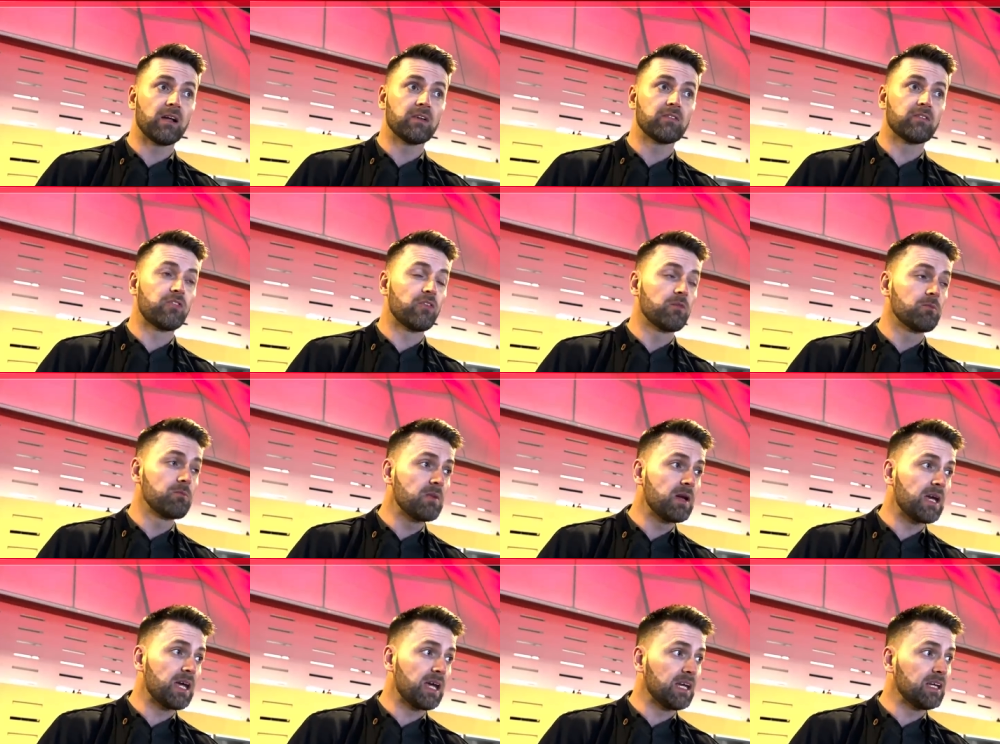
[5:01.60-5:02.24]
and for
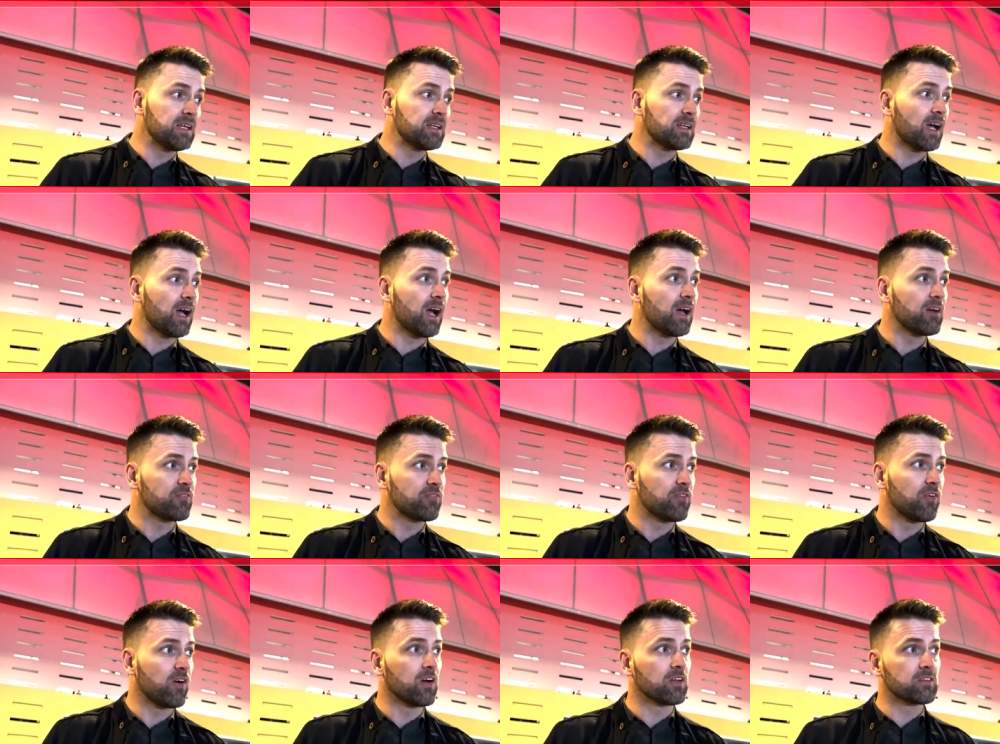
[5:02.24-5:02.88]
me, I
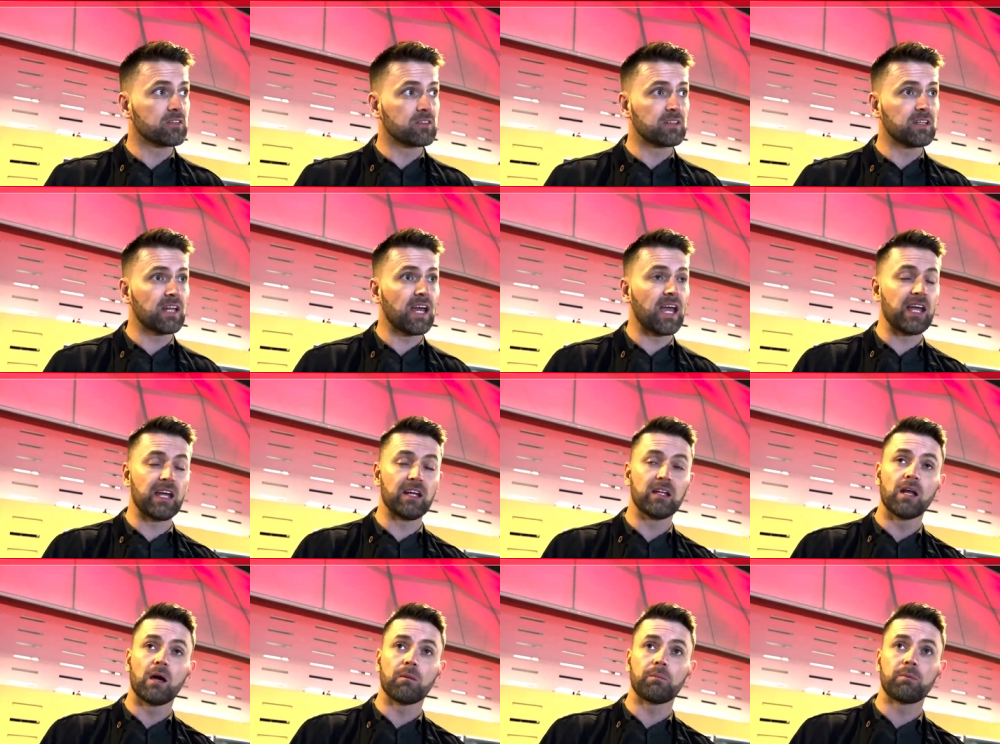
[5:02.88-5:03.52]
thought
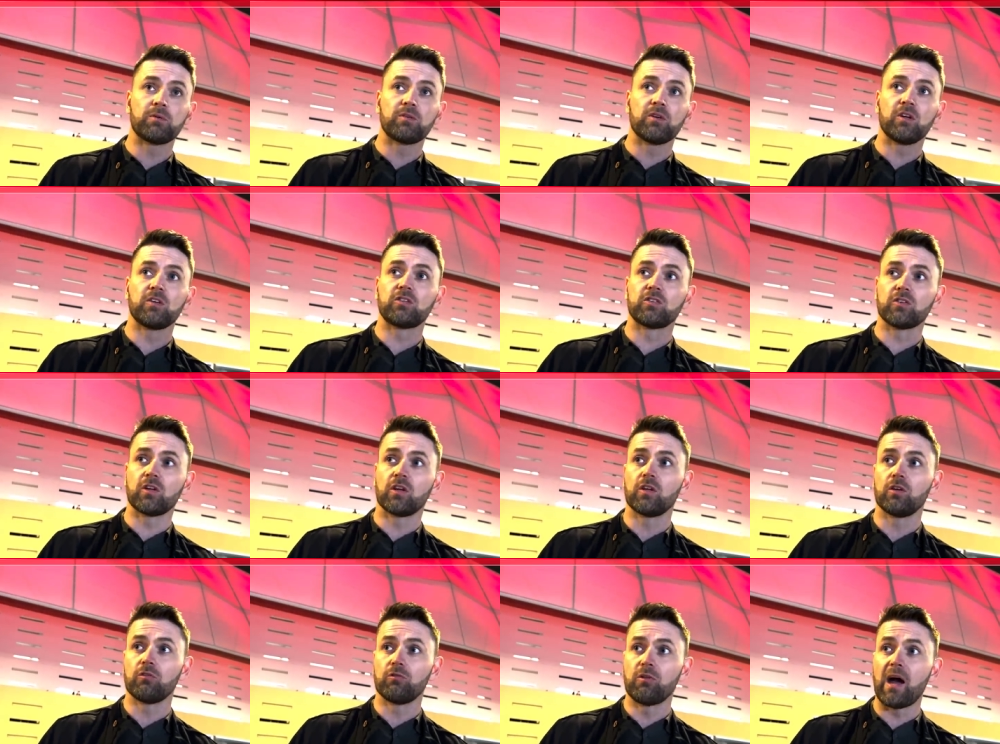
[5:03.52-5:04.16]
today, in that position
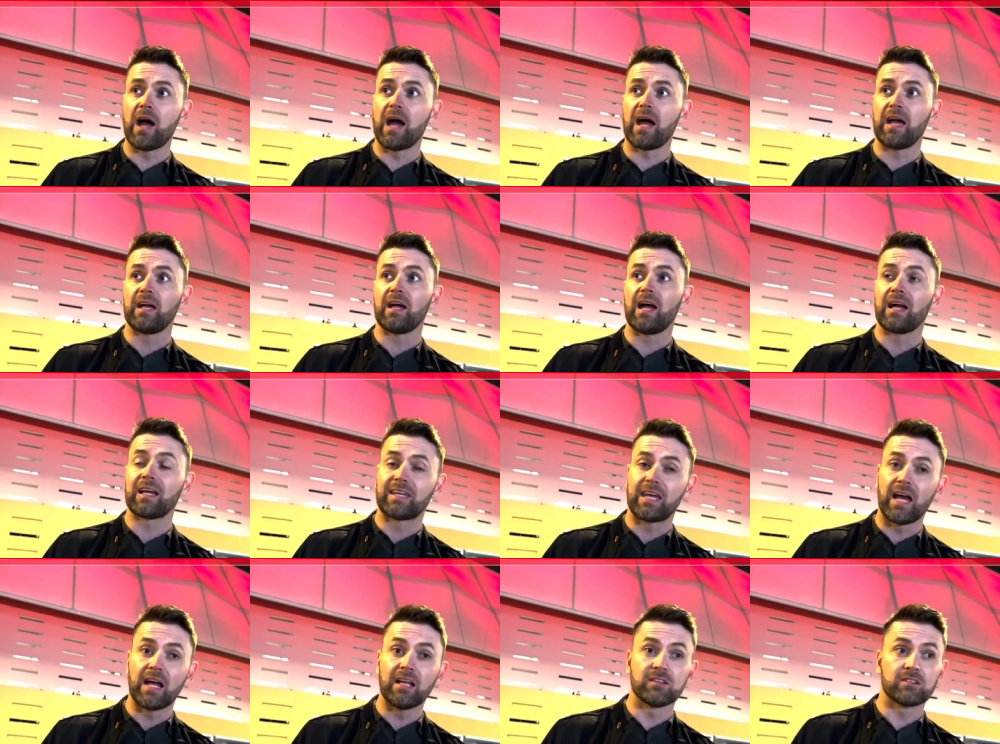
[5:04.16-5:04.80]
on the right,
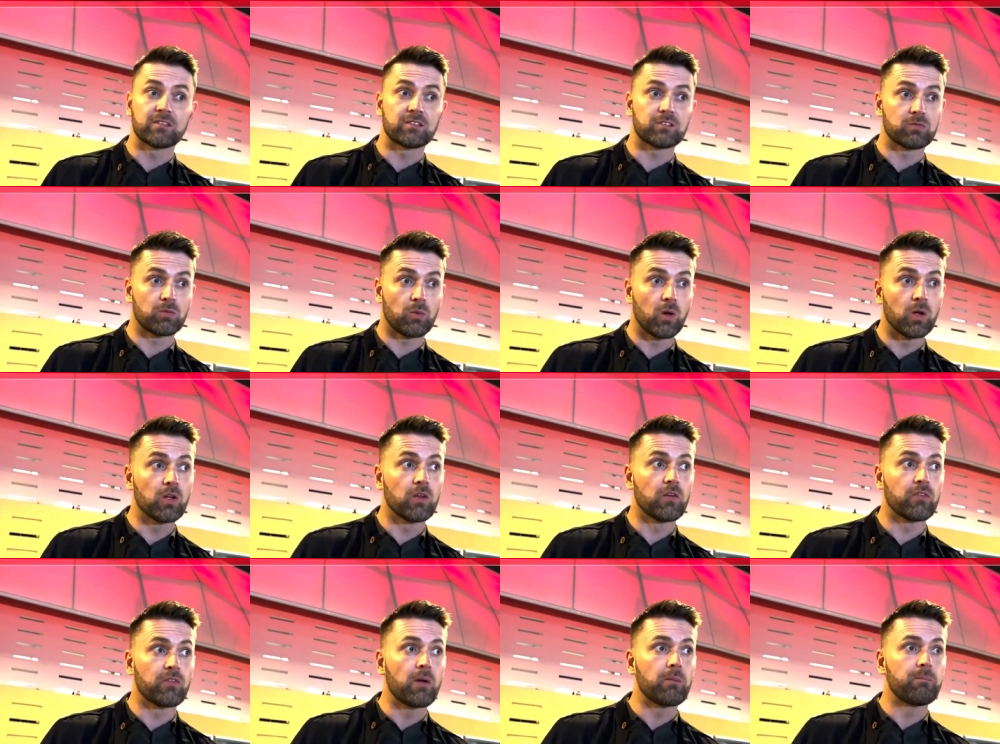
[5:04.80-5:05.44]
against one
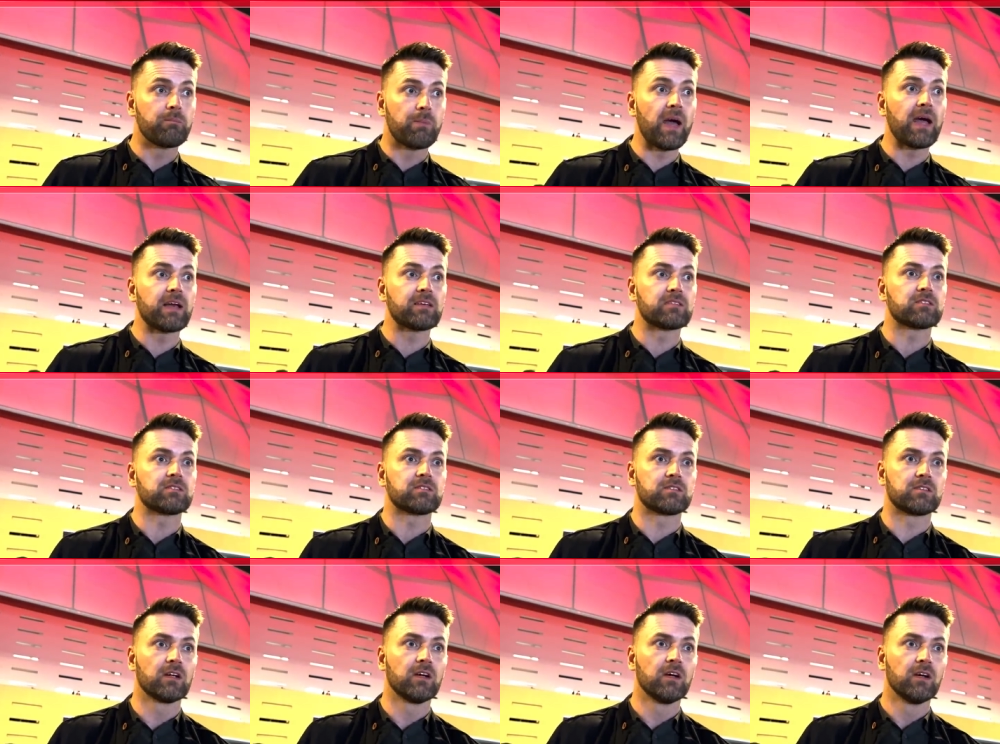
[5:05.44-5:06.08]
of the
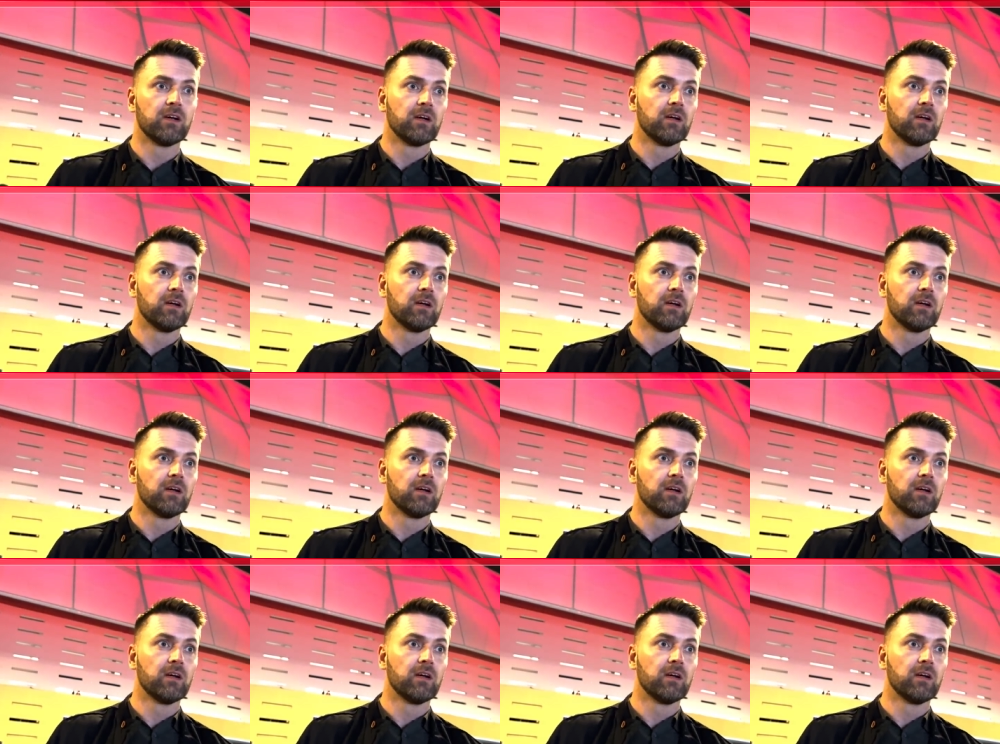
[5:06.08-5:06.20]
best